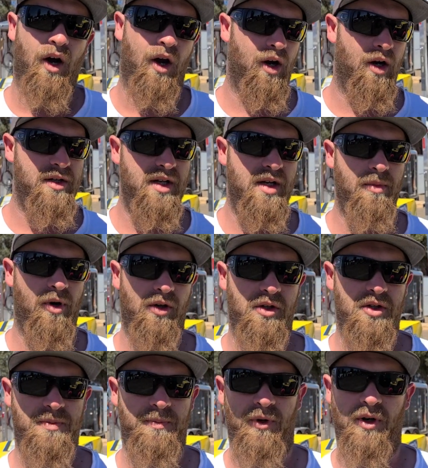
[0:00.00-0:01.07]
R&D
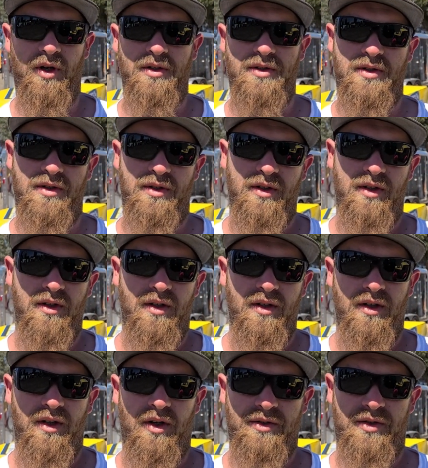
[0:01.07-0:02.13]
Motorsports.
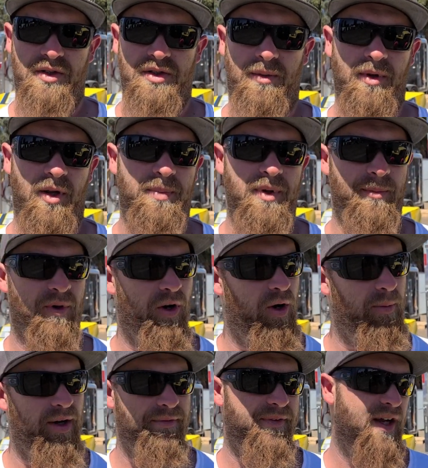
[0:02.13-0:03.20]
Those are some of the people,
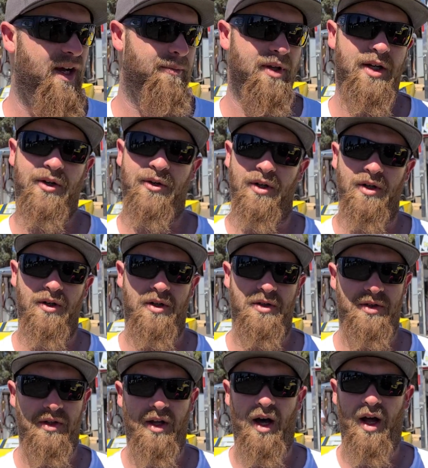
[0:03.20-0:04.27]
all my family, crew.
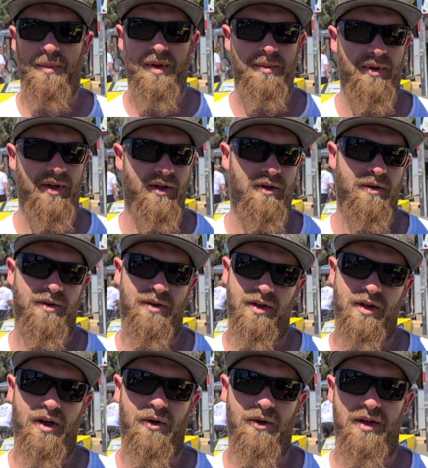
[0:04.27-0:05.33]
There's a lot of people that
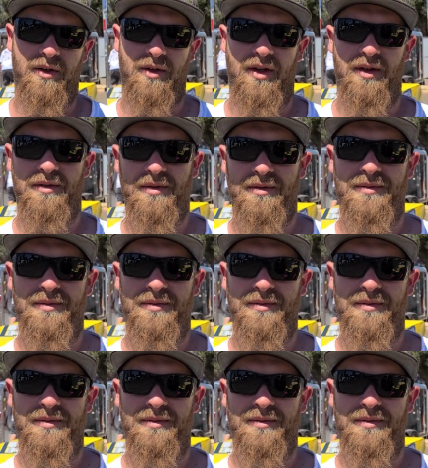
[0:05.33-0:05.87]
go into it.